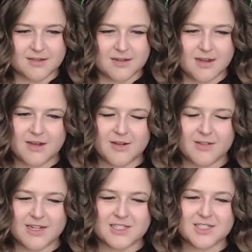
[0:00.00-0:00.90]
Oh,
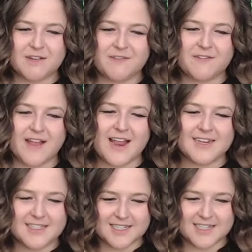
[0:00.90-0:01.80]
that's so
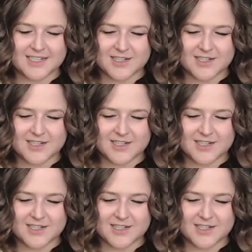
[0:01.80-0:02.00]
fancy.